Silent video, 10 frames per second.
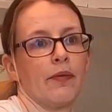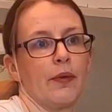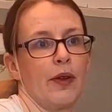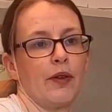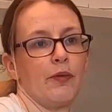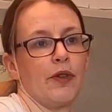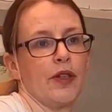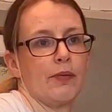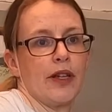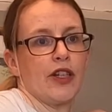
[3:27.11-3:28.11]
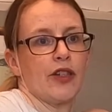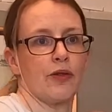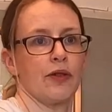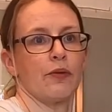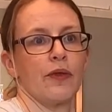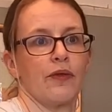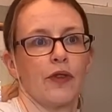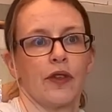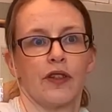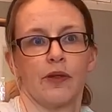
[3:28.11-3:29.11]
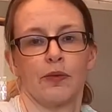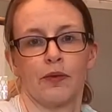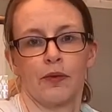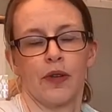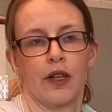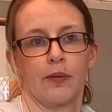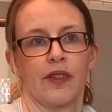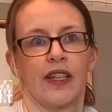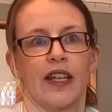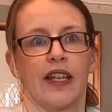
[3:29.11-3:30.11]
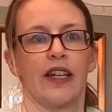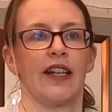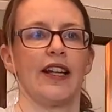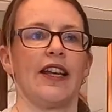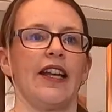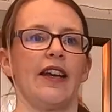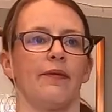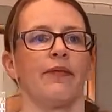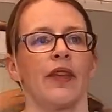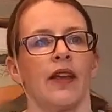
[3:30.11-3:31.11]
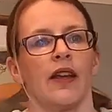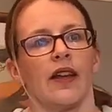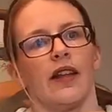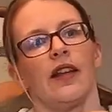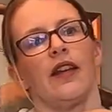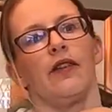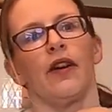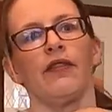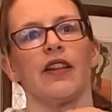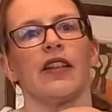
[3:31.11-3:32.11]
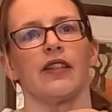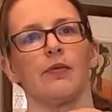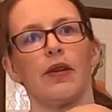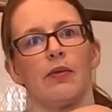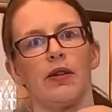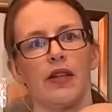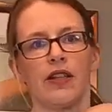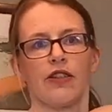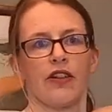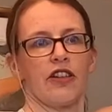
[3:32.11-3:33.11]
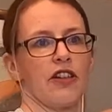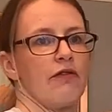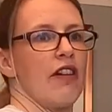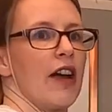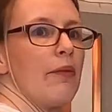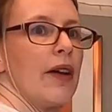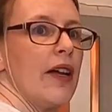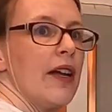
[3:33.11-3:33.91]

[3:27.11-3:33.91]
We might want to make sure that we've got support right up to their little ear. And there you have it. That's a baby in a stretchy wrap.